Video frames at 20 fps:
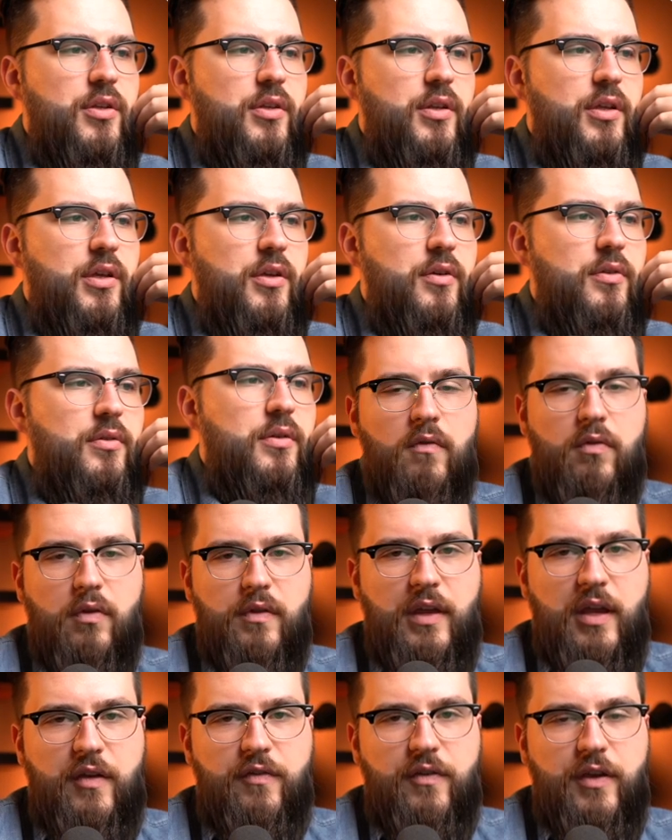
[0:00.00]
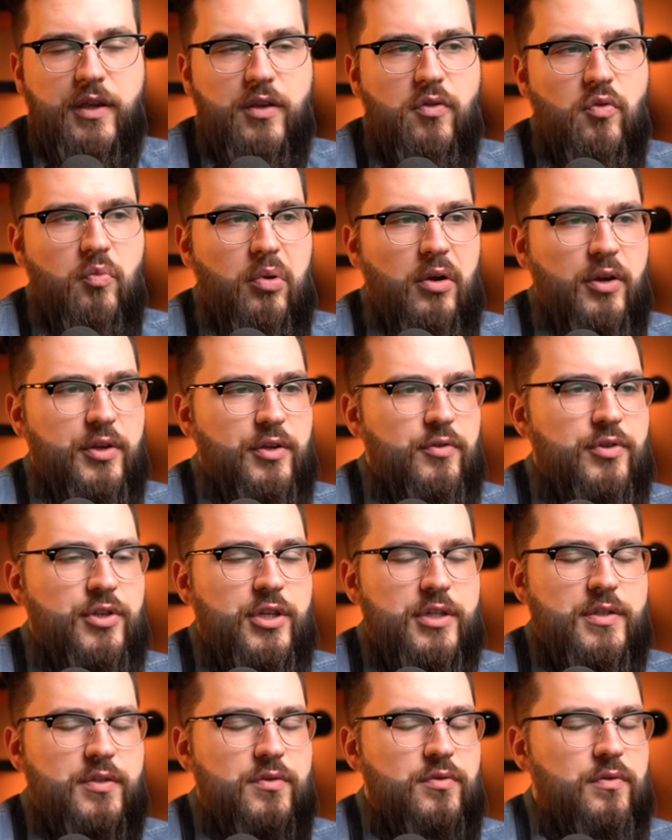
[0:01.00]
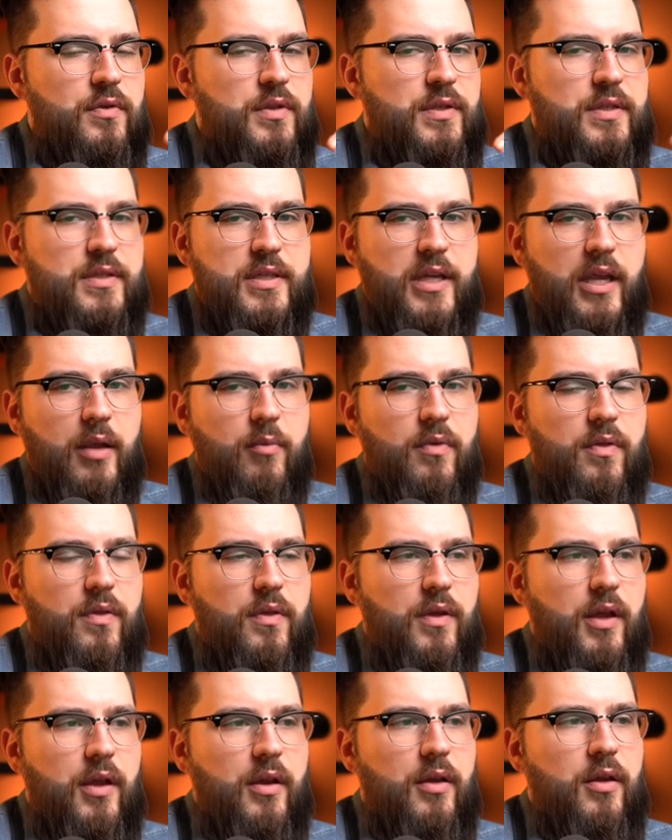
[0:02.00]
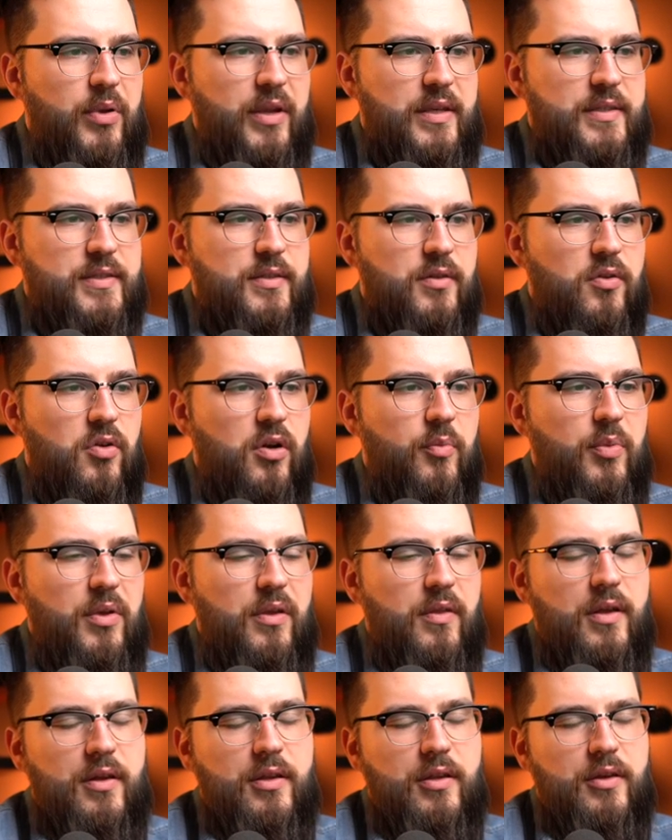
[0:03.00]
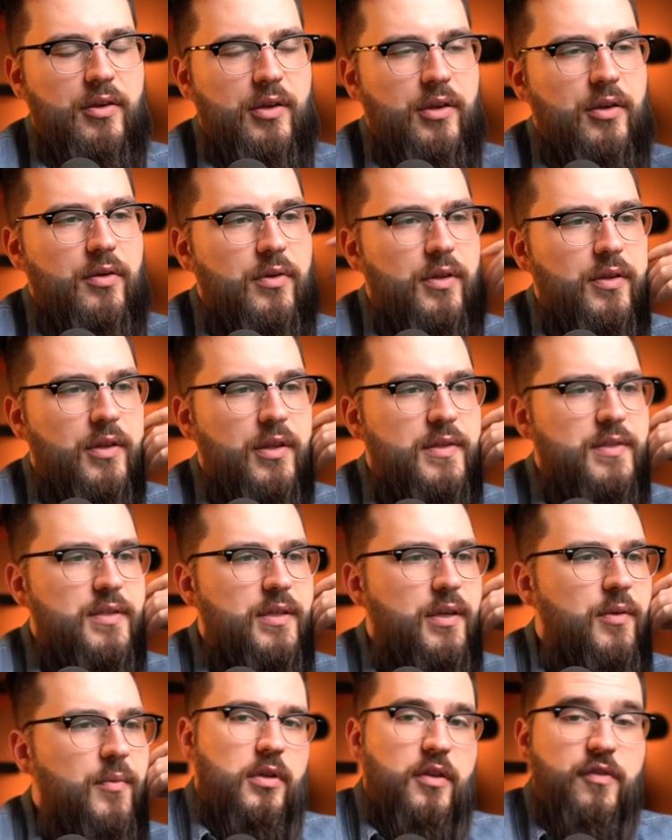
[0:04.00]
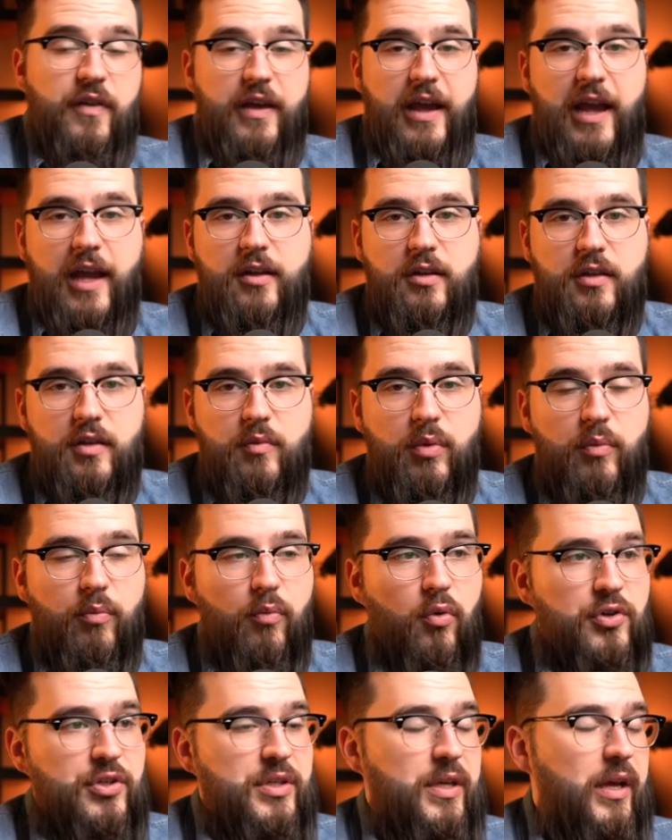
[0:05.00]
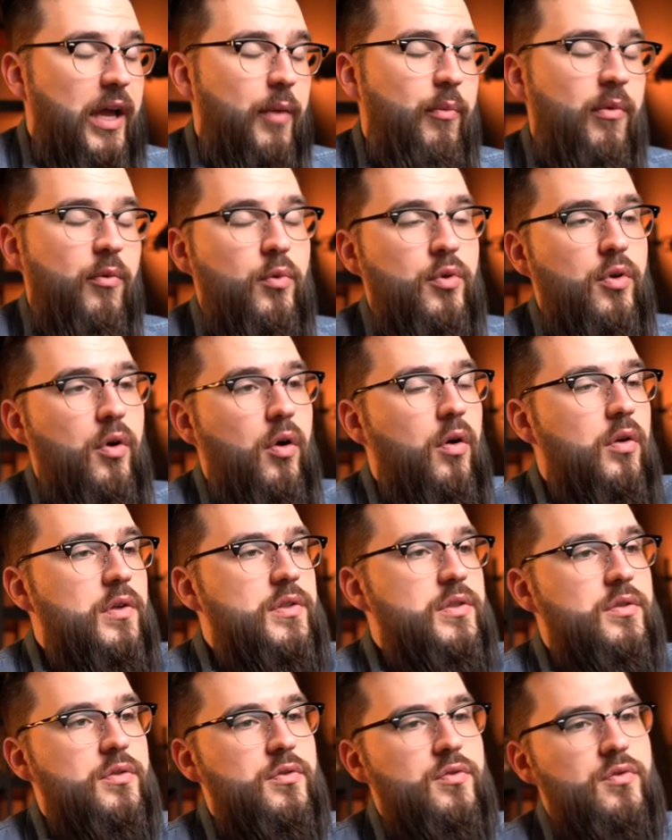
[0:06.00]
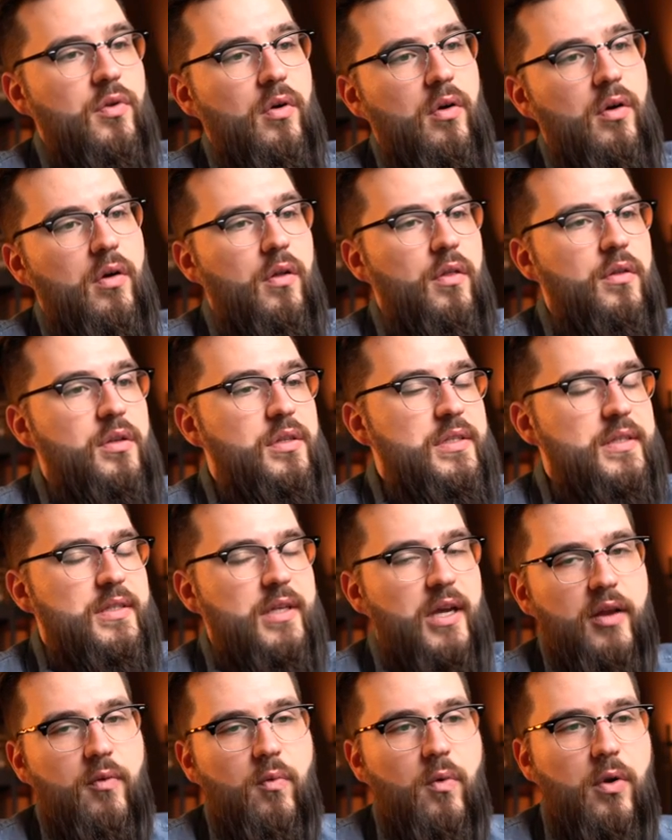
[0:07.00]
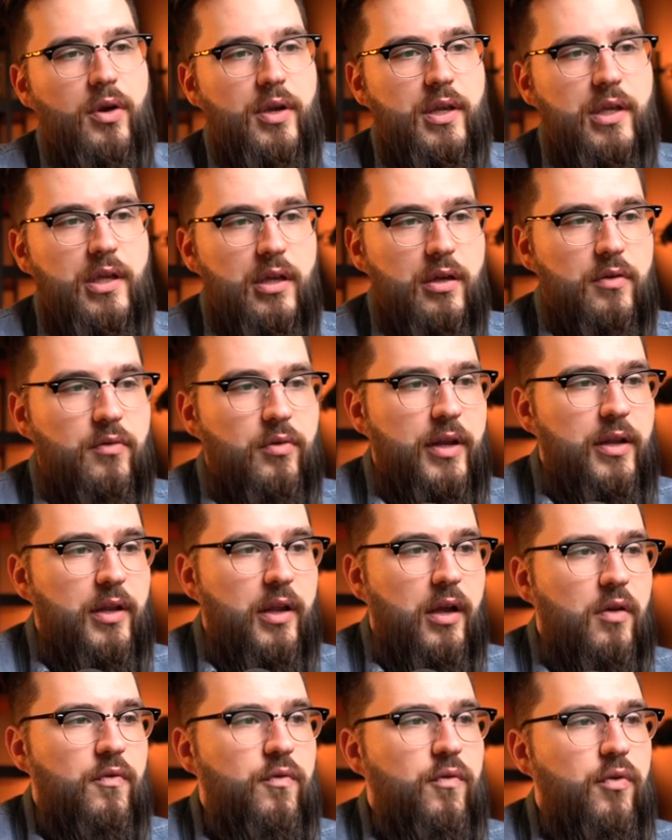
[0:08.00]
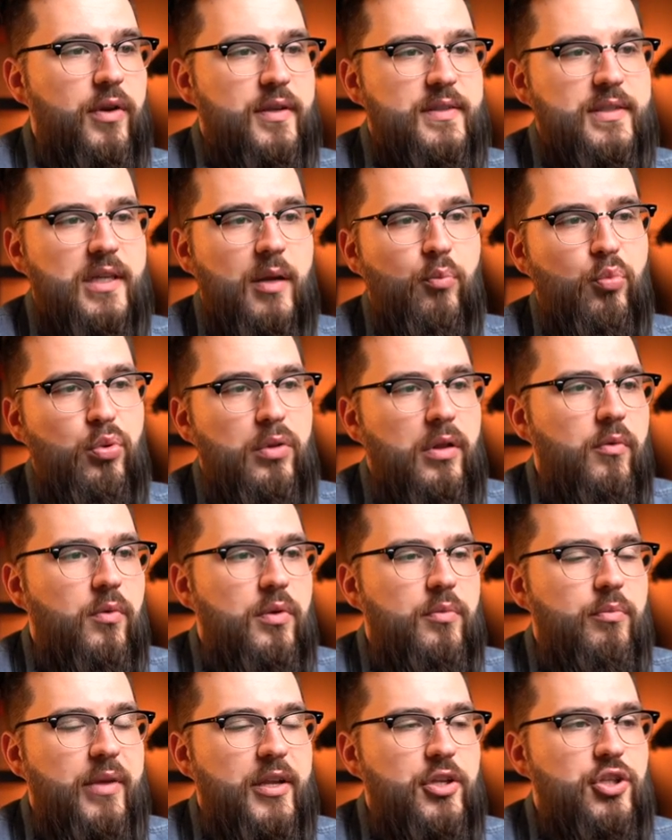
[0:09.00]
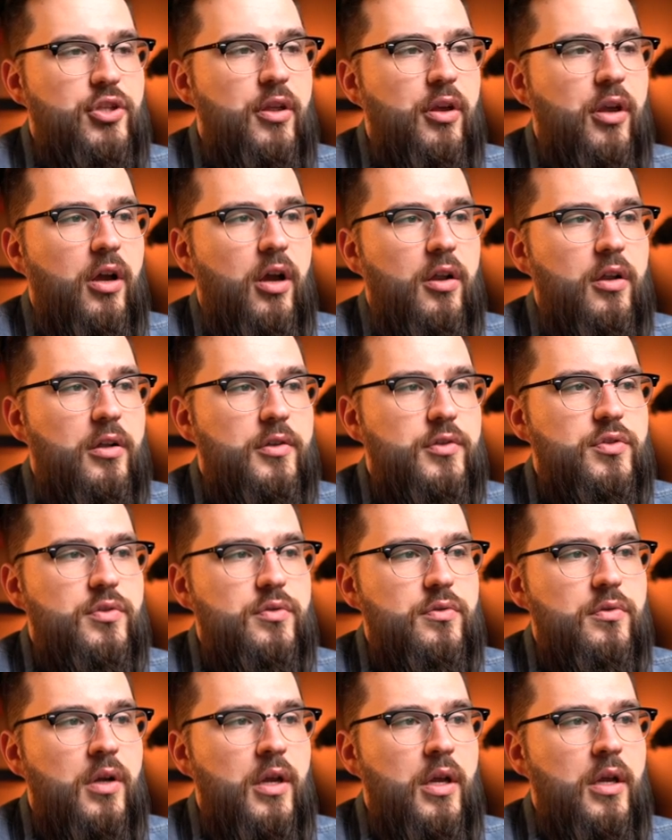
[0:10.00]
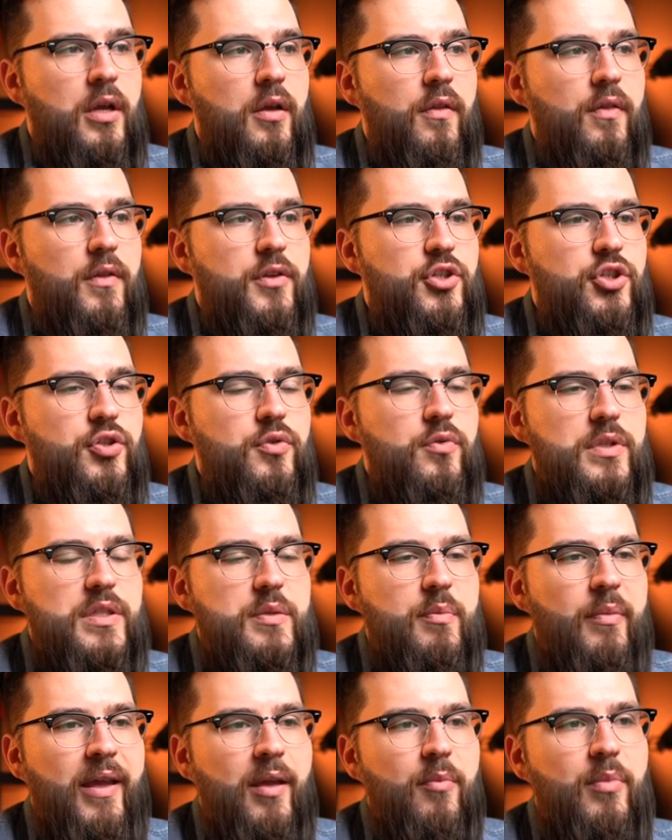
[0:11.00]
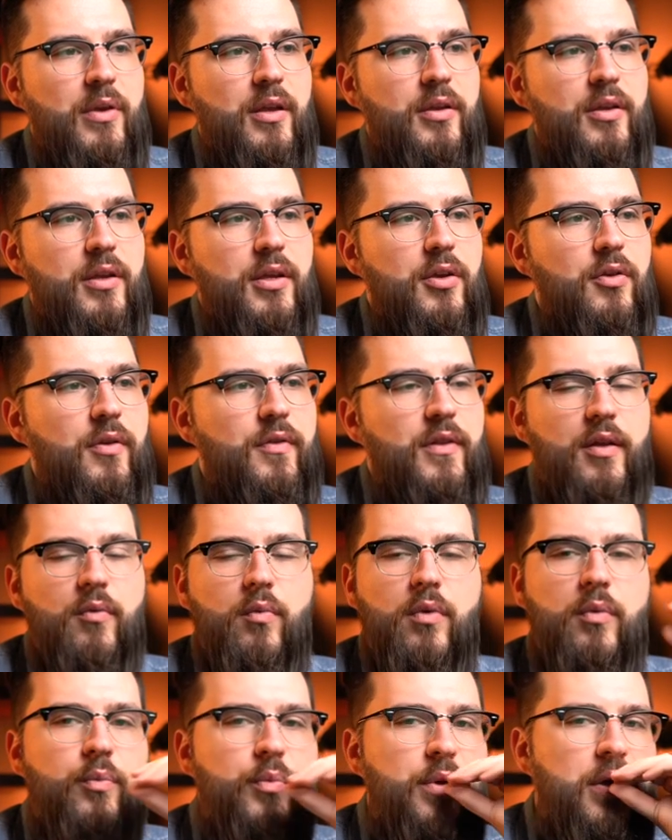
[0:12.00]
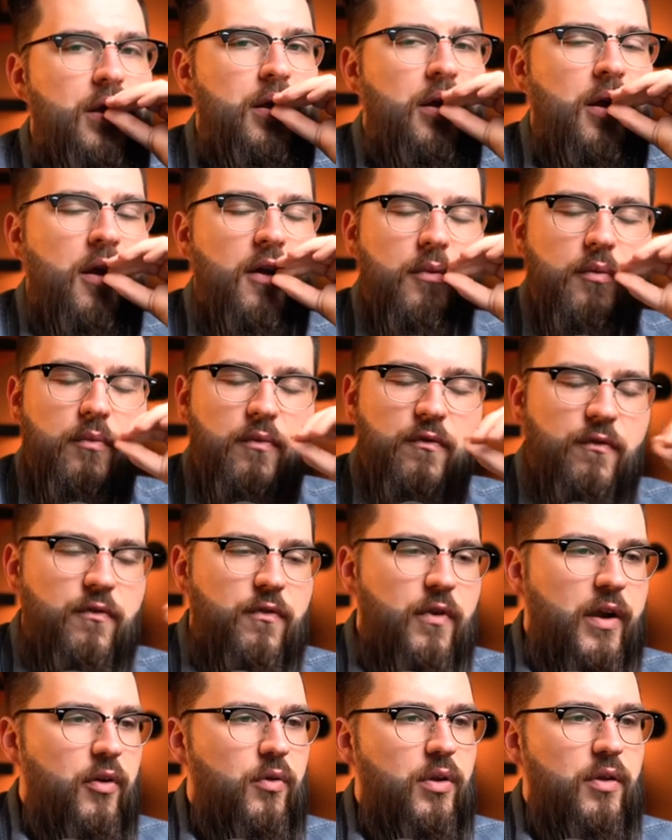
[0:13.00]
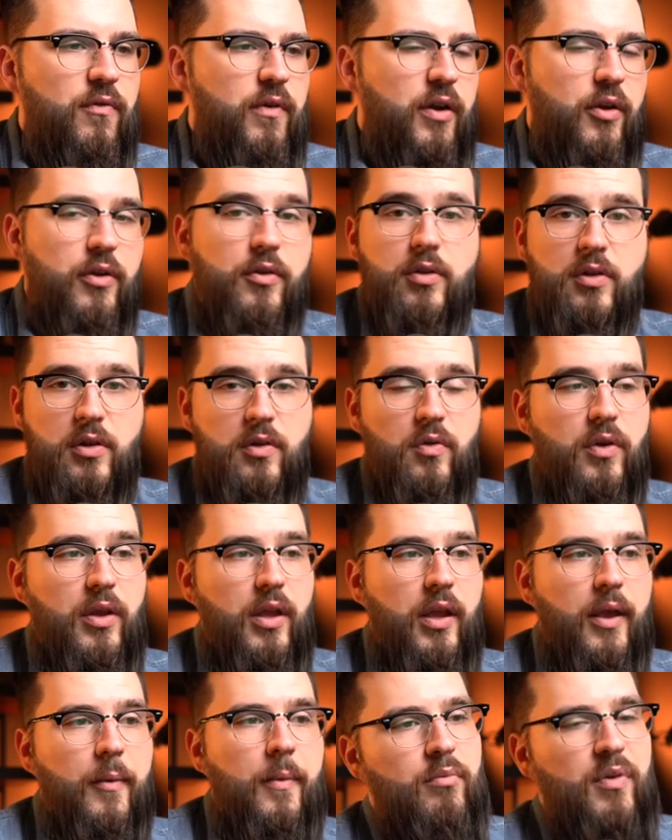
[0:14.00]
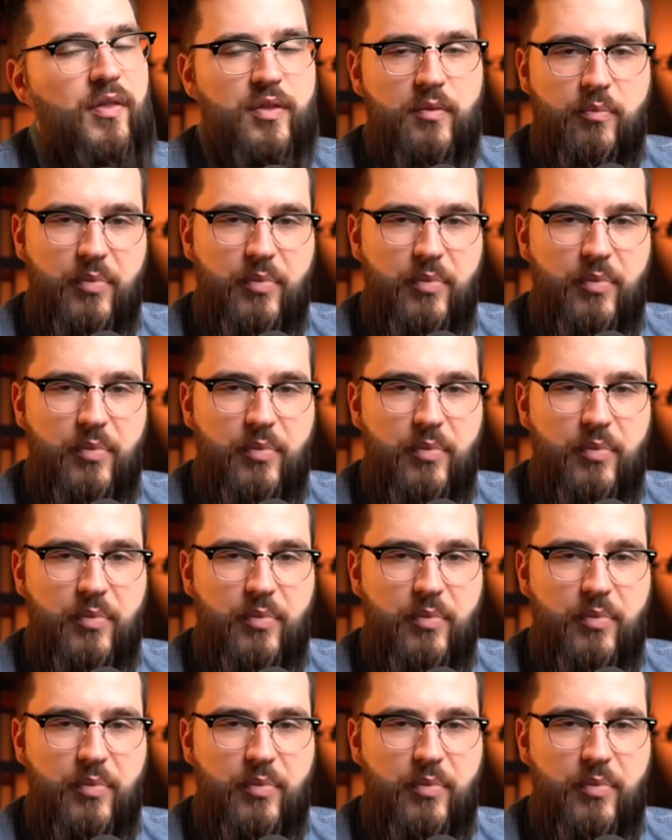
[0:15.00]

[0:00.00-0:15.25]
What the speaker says: in here. For the FAQ part, you just do the same thing, paste the copy then in here, and that's it. If I had a little bit more time, I would also do all the design work here right now. For example, I would match the color to the juice maybe in here, and then would be very, very good looking. But the